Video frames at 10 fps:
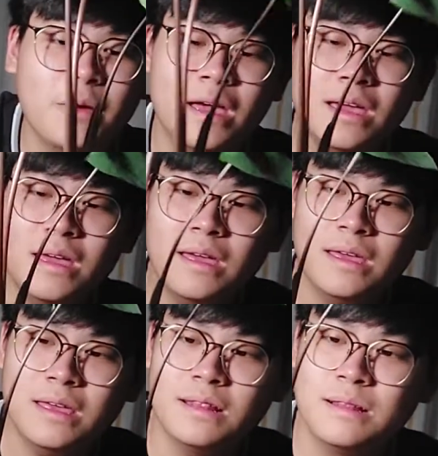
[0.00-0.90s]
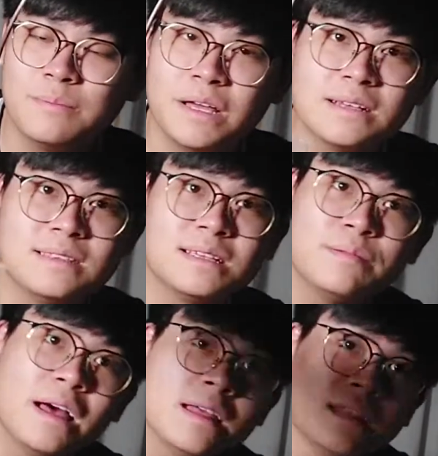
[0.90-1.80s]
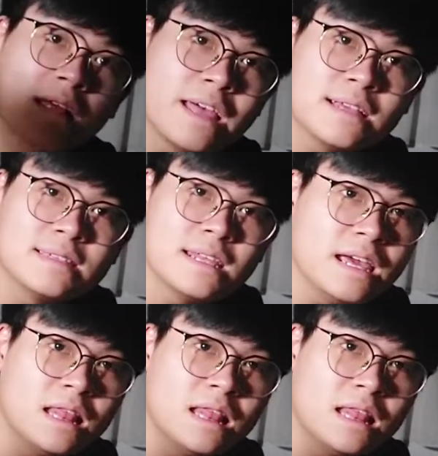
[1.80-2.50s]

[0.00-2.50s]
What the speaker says: way it, because this plant, like I said,